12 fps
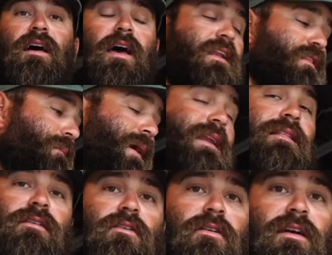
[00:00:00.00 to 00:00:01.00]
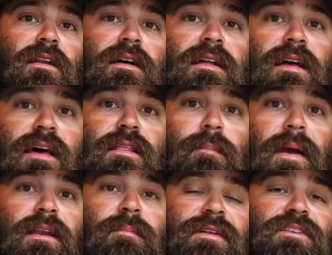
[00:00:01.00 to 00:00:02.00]
ahead of the bait in the current, and the
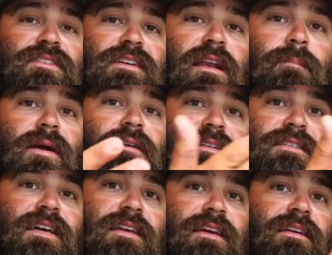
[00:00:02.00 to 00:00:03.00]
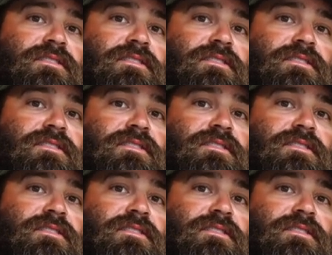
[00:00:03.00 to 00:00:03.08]
bait to be just kind of barely ticking,